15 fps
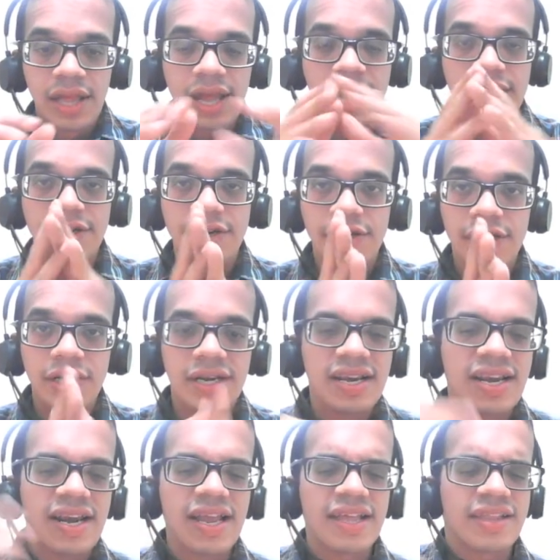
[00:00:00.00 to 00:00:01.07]
and
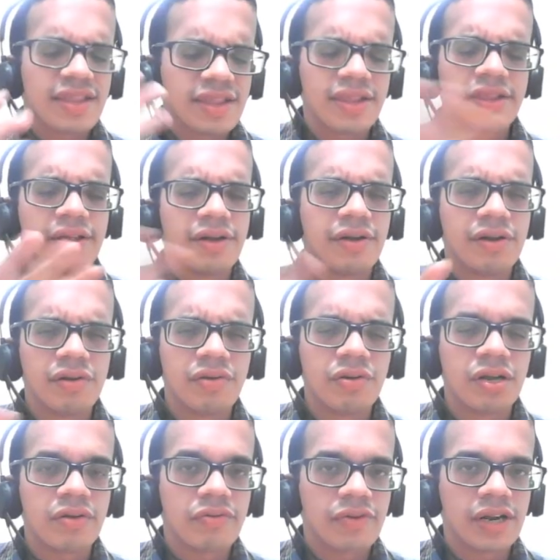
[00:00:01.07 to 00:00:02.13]
less
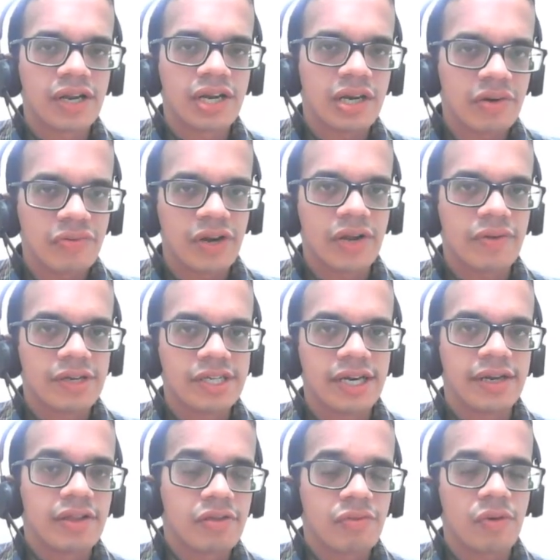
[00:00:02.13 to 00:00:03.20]
frequent
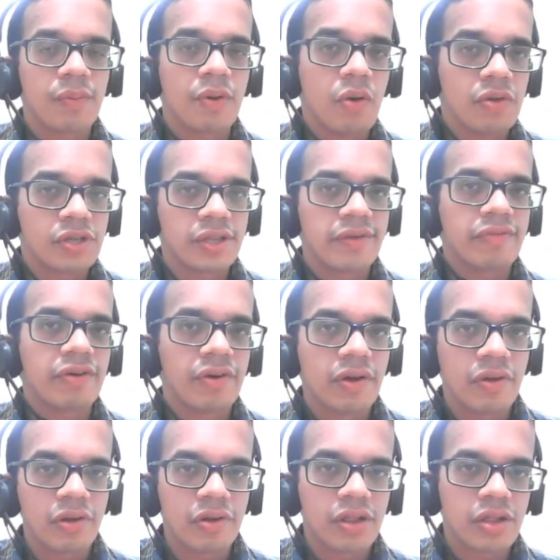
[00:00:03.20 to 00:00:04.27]
channels from the
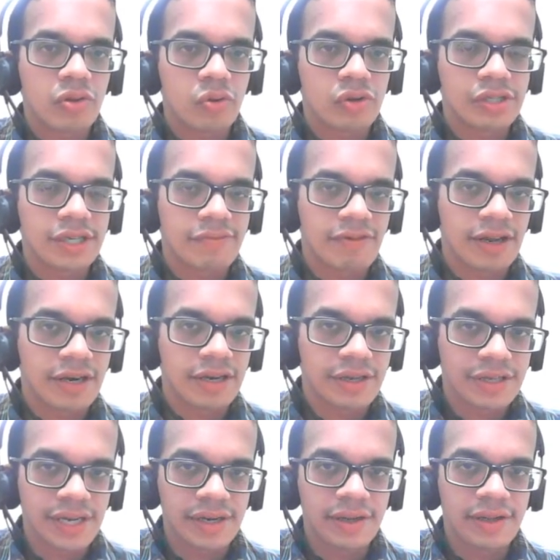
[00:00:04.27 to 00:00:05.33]
store
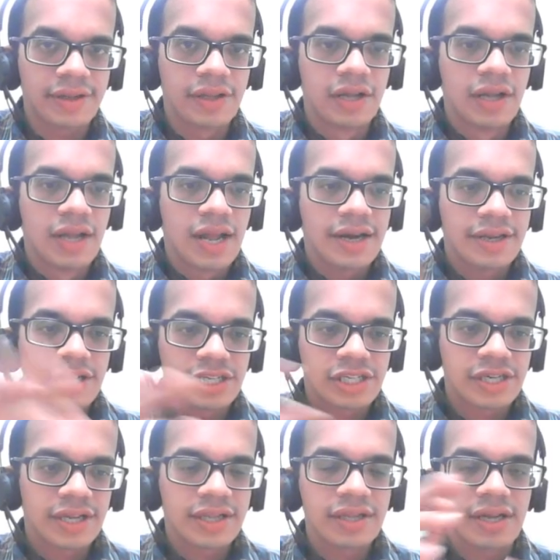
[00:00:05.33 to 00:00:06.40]
channels, and such
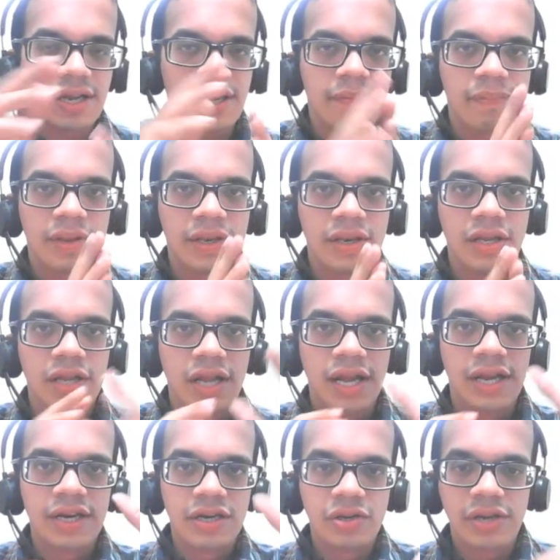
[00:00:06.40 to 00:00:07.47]
things can happen,
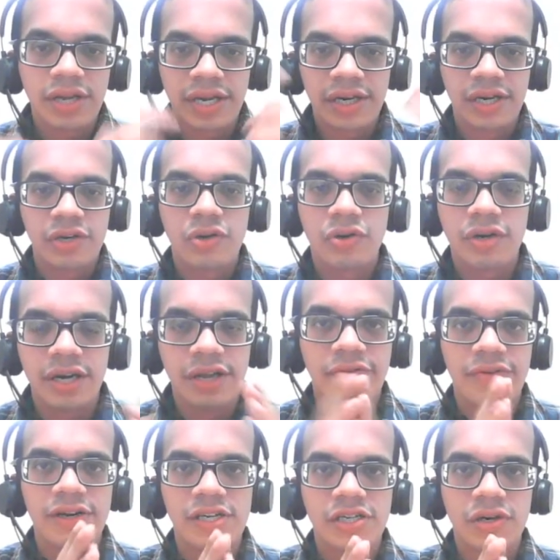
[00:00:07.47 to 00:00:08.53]
and you can need to
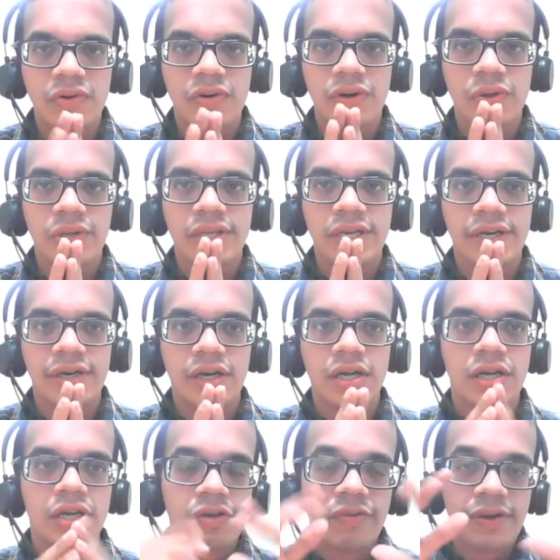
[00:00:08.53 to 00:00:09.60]
leverage out this data
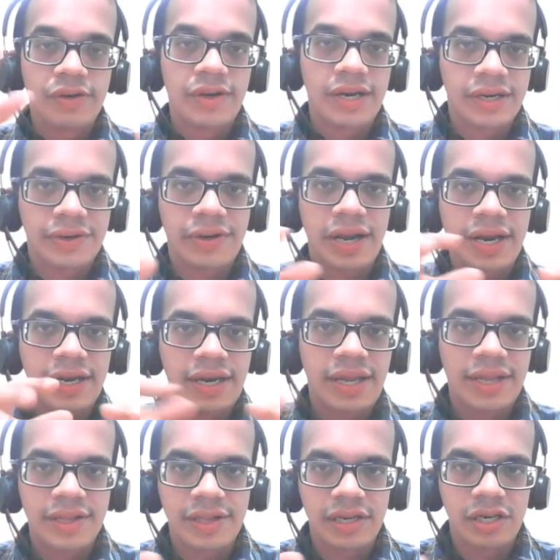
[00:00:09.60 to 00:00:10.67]
when you are
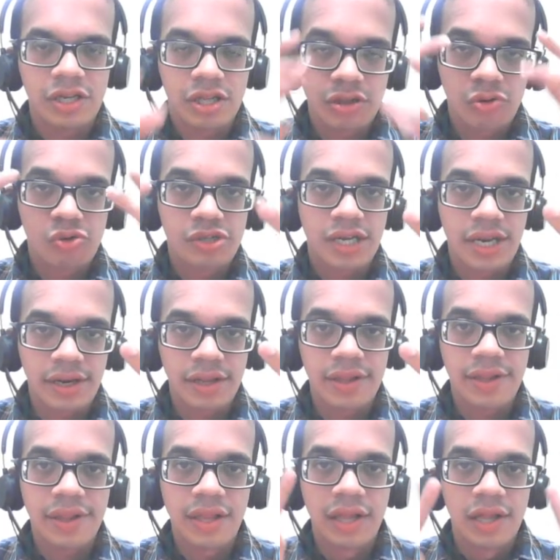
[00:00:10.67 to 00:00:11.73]
analyzing those two
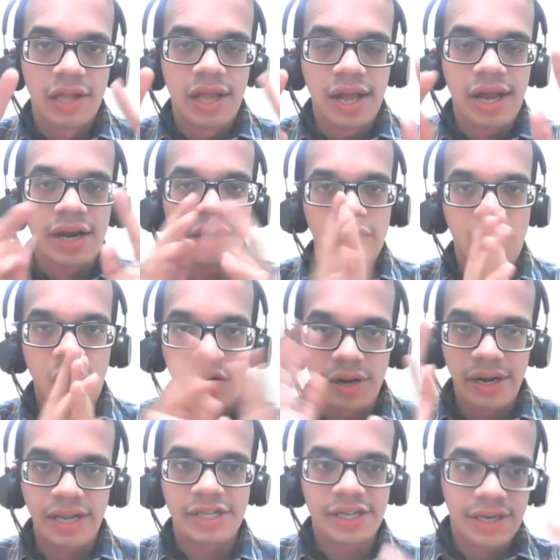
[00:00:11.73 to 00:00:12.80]
channels, and
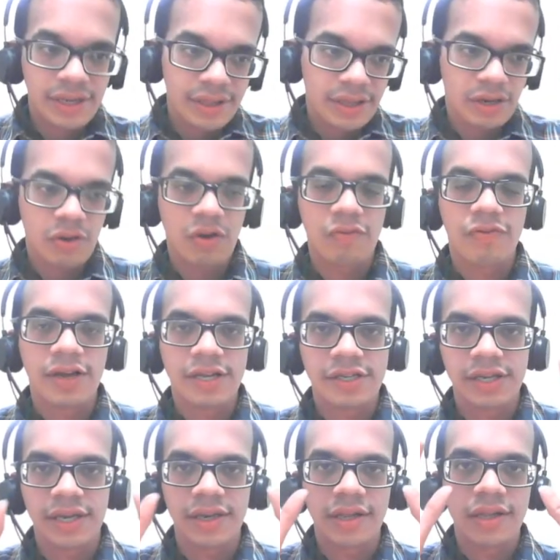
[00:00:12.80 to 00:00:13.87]
online channels and offline
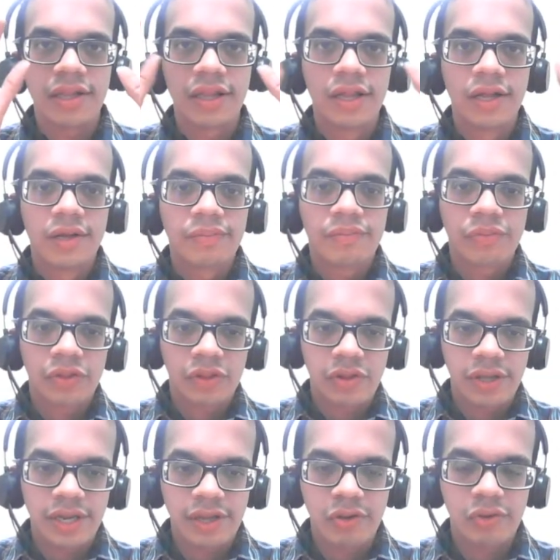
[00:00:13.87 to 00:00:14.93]
channels.
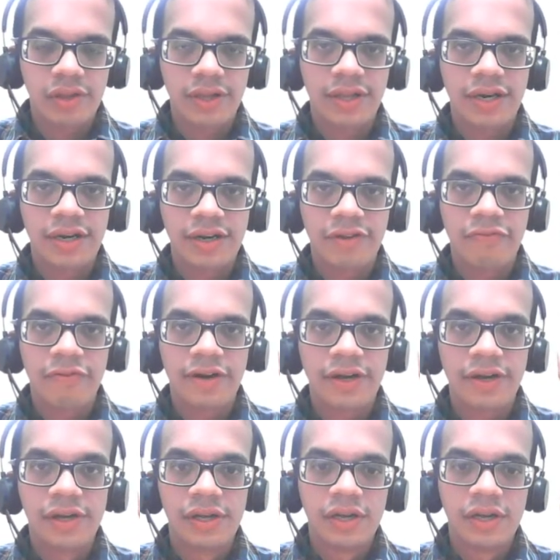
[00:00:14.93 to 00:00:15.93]
The sources are different.